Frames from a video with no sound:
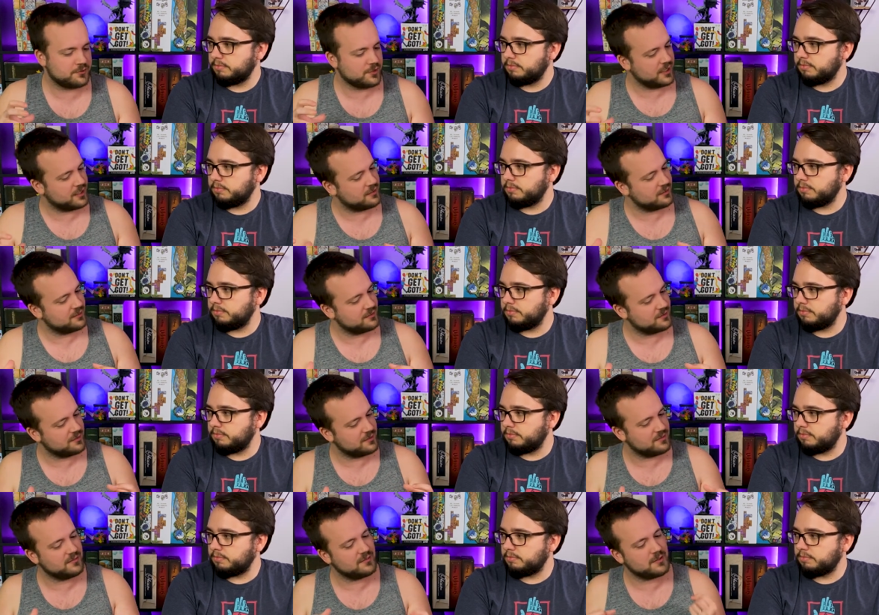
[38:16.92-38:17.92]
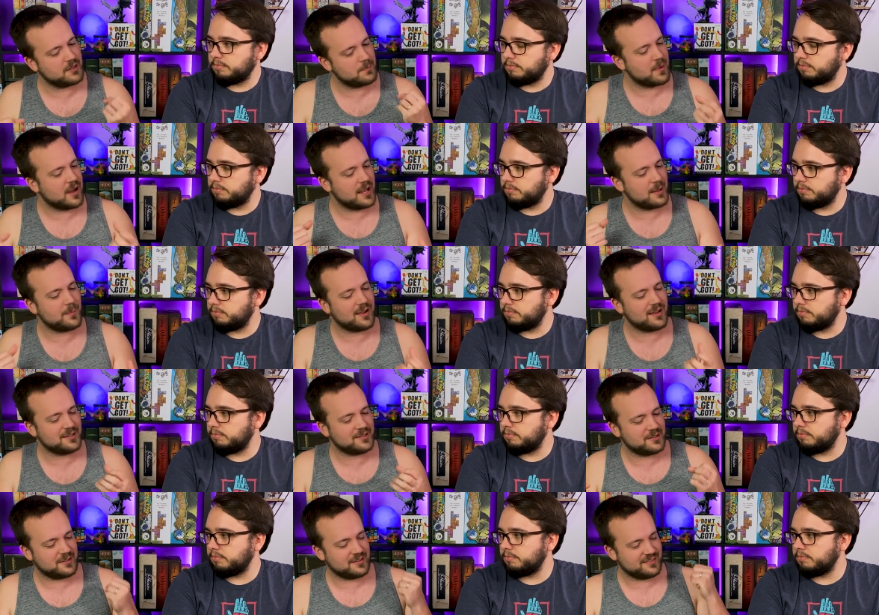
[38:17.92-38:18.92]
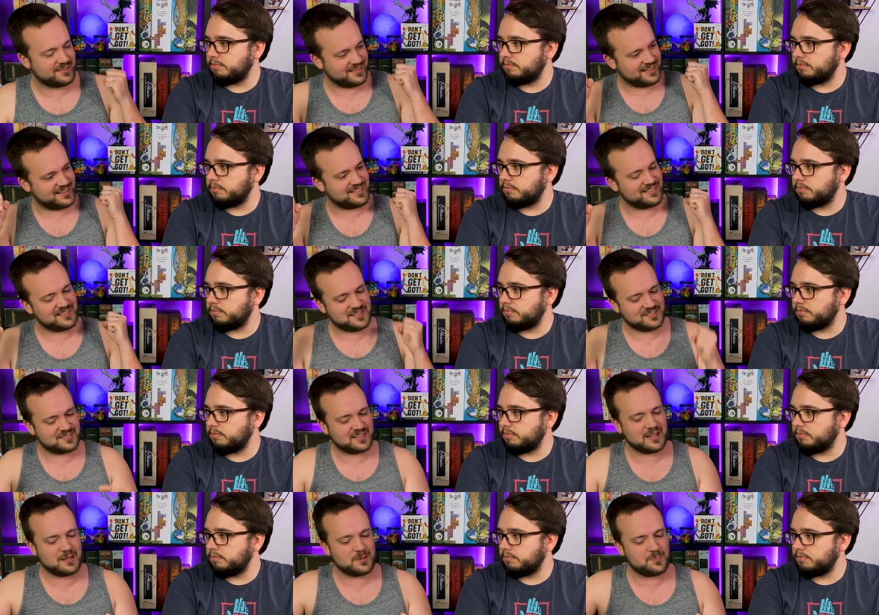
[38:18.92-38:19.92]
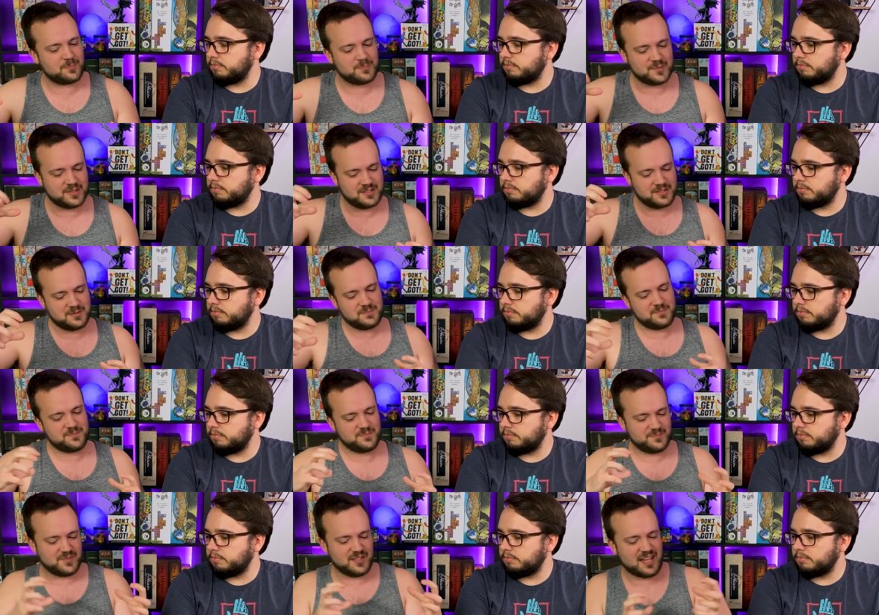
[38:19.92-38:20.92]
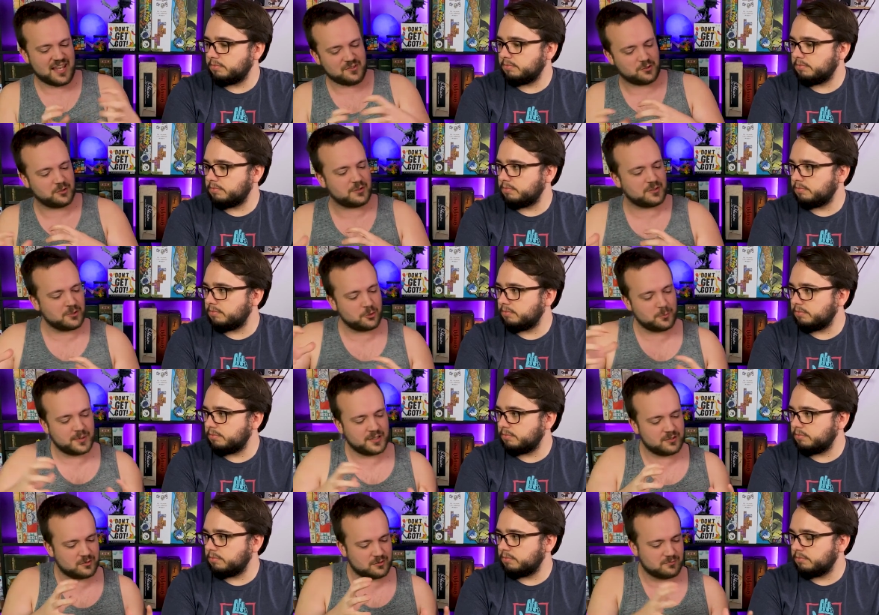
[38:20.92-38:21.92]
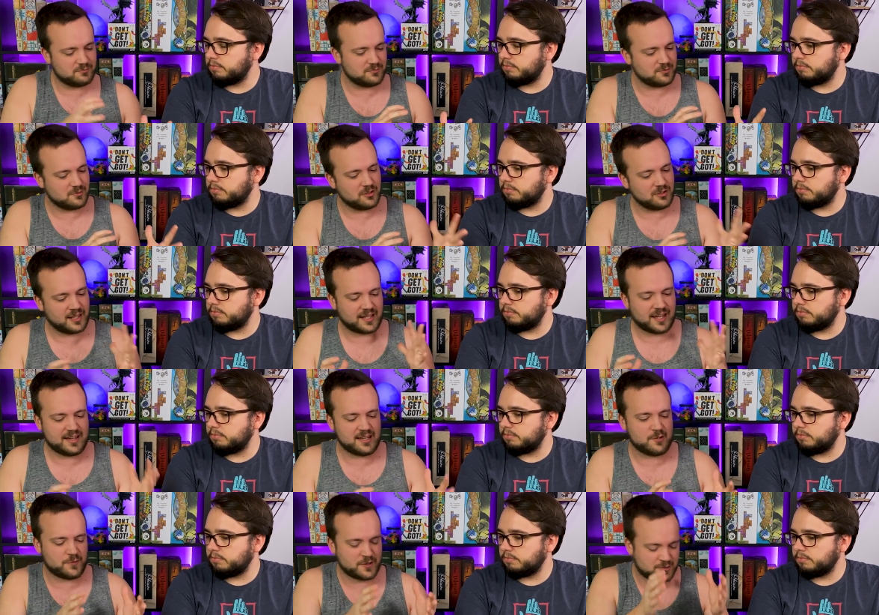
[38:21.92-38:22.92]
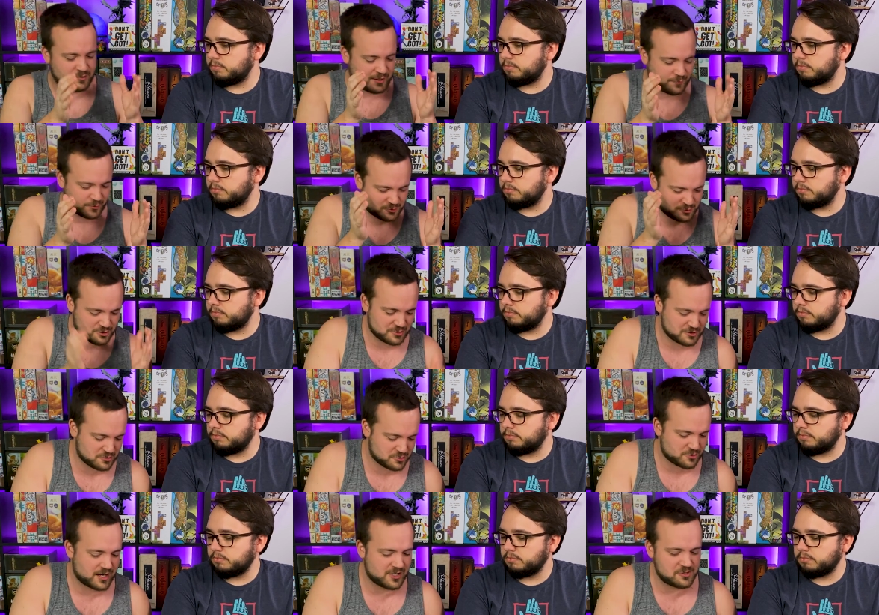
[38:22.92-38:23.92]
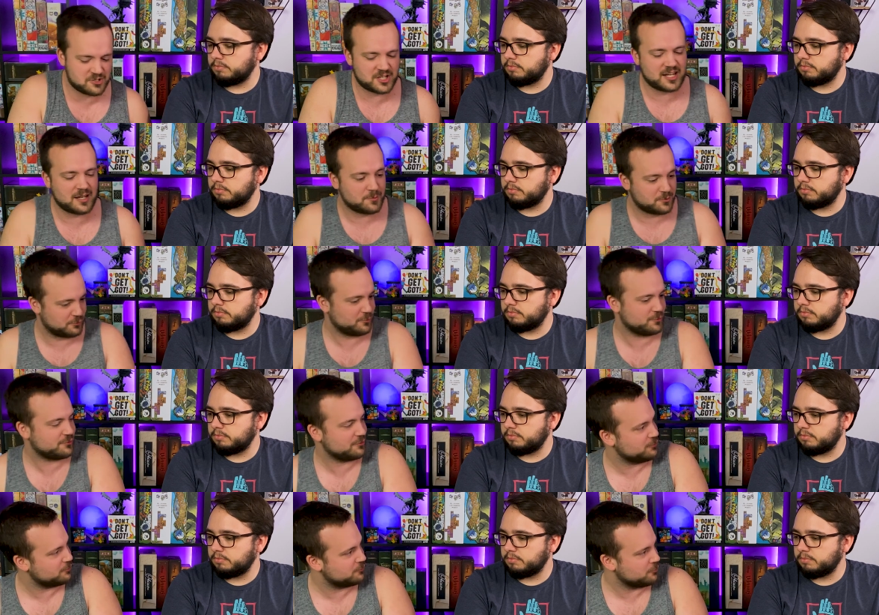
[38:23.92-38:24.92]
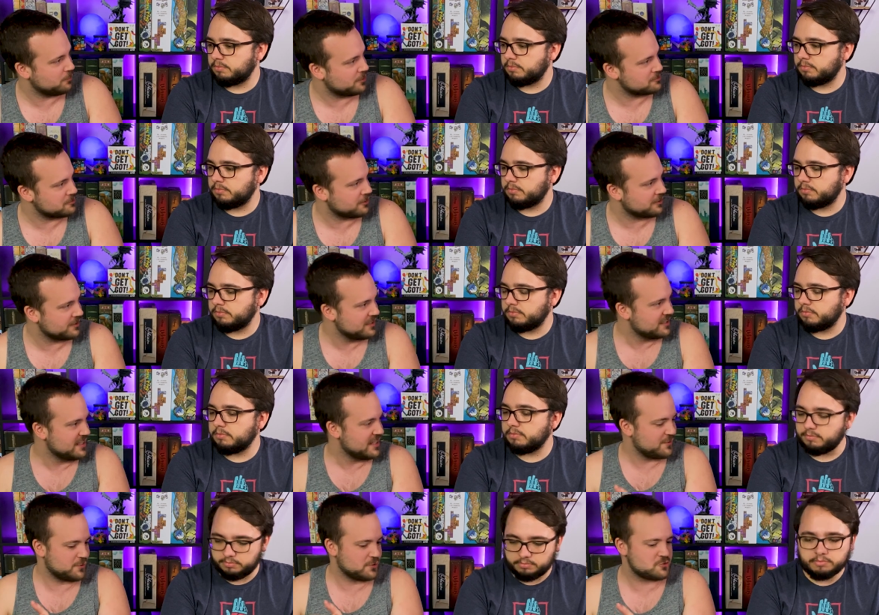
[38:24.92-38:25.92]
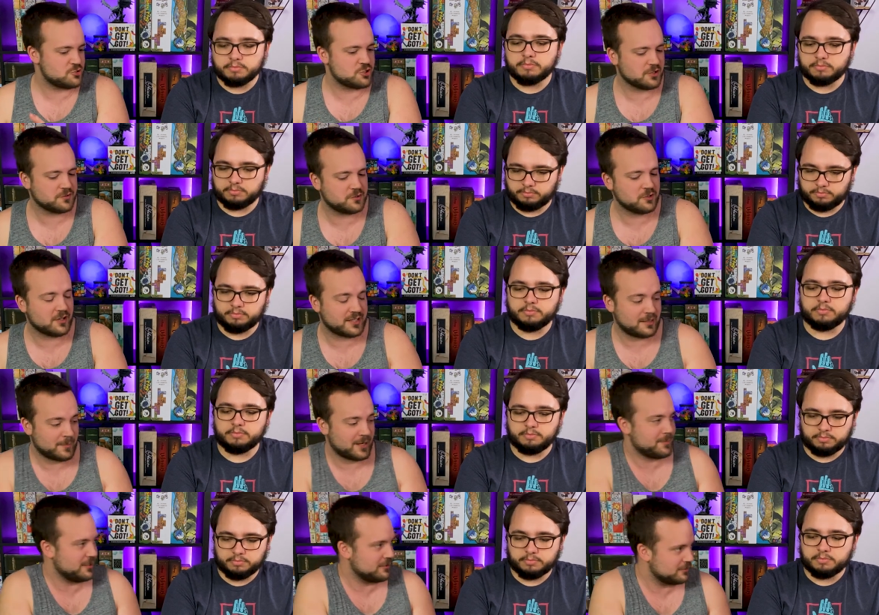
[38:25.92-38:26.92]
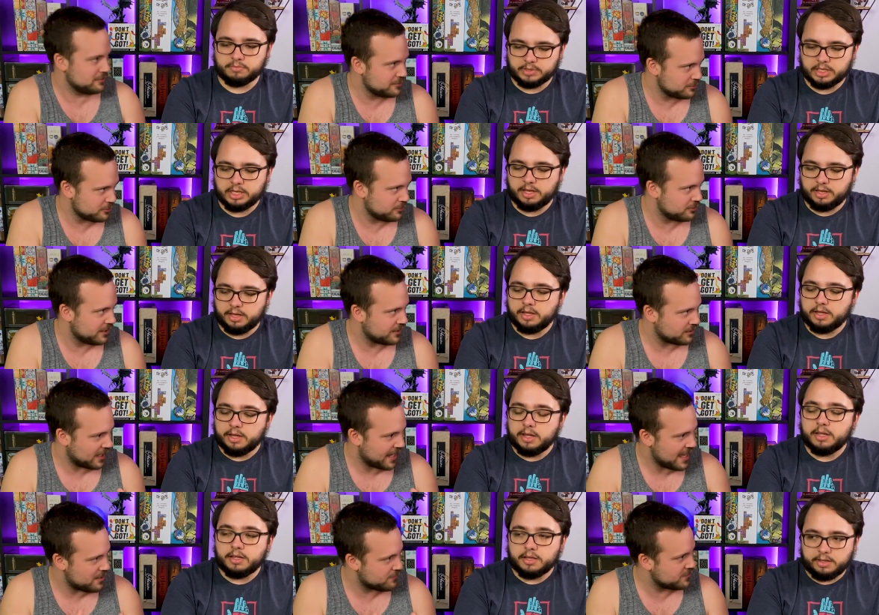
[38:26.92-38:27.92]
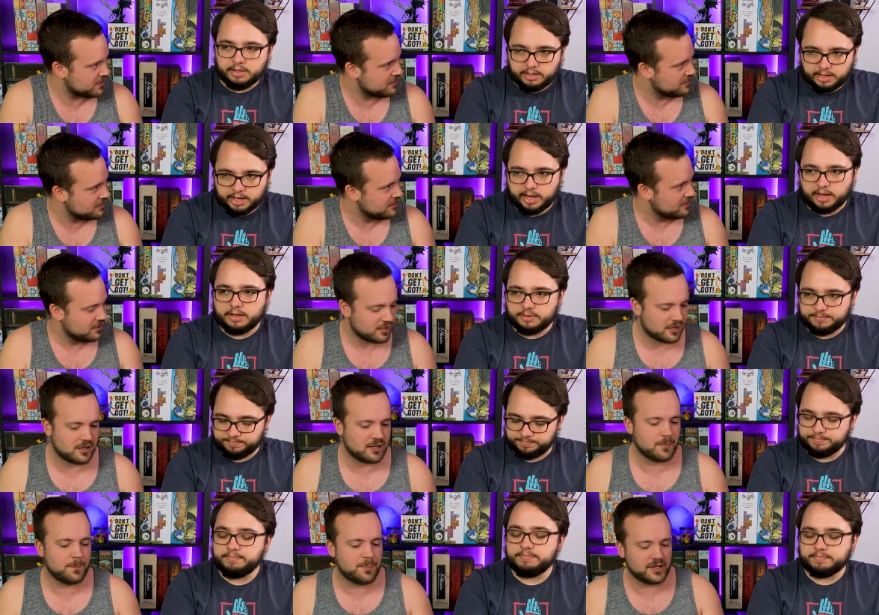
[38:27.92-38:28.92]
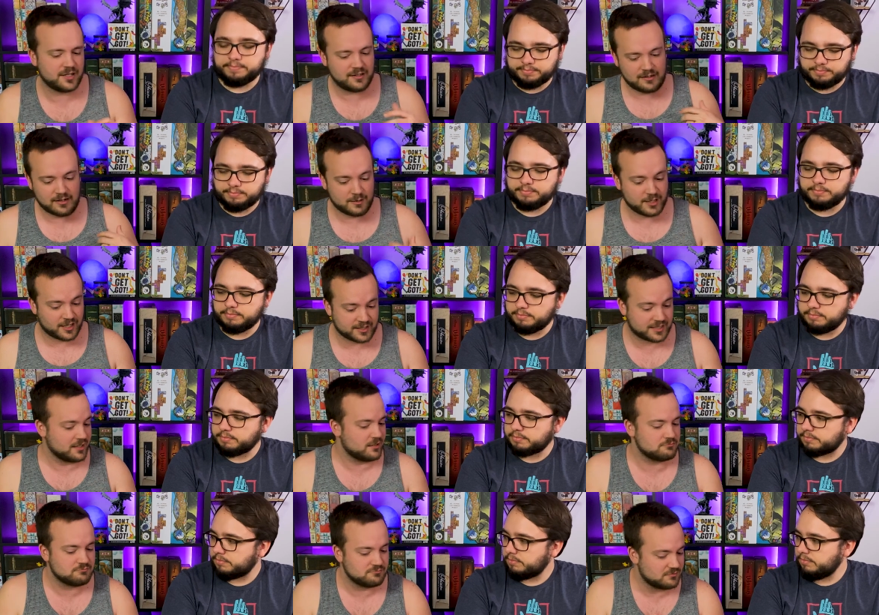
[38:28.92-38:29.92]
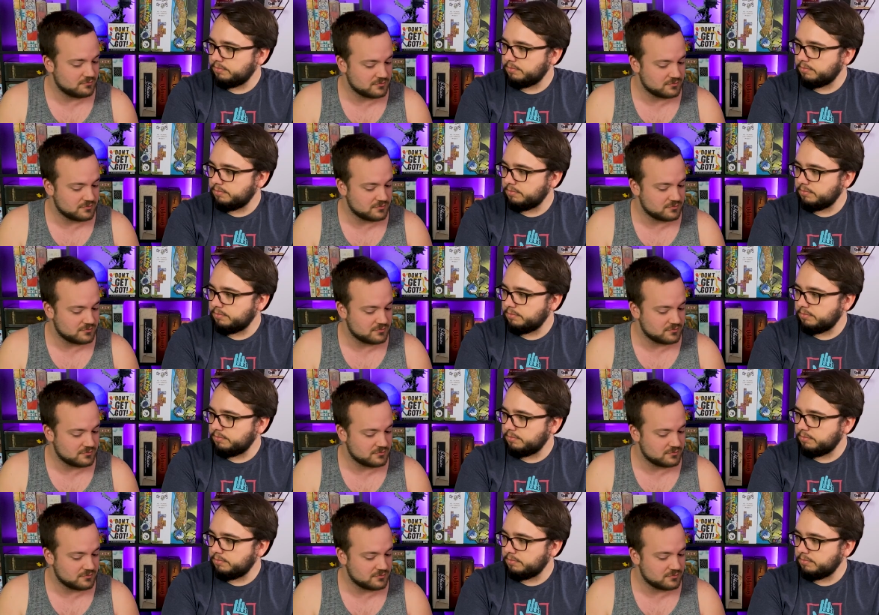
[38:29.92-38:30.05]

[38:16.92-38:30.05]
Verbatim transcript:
Speaker 1: like in my mind like this game is a little bit like if it's if it's just a strategy game there's almost a little too much luck mm-hmm. if it's just luck it might be a little like heavy yeah uh, mm-hmm. but again